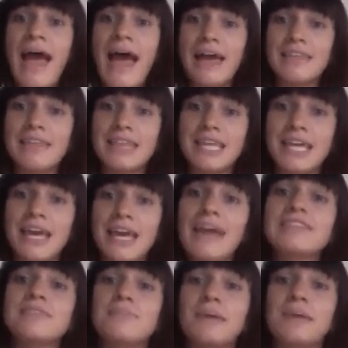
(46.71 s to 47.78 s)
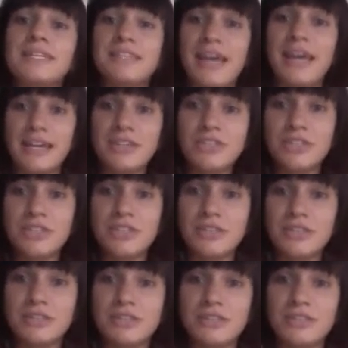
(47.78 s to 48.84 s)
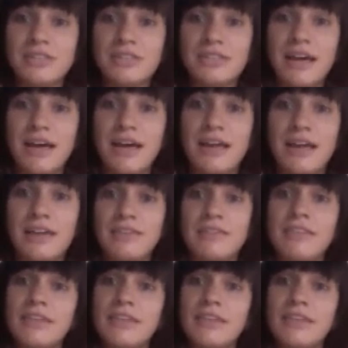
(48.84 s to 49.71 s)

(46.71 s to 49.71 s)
and the expectations and